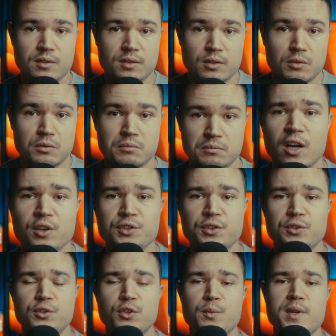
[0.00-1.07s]
So I also
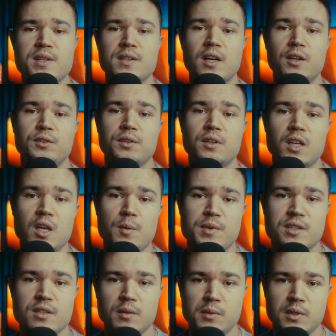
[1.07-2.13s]
do miss out on the image
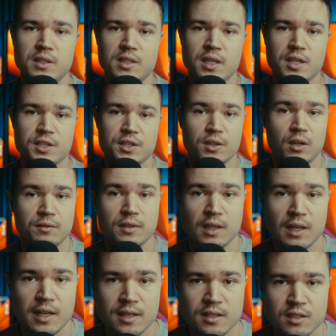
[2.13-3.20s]
stabilization of the
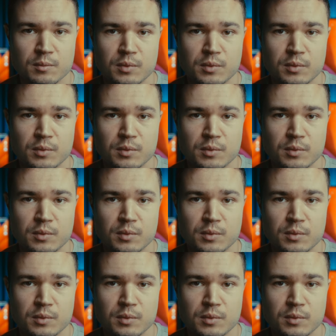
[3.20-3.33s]
lens,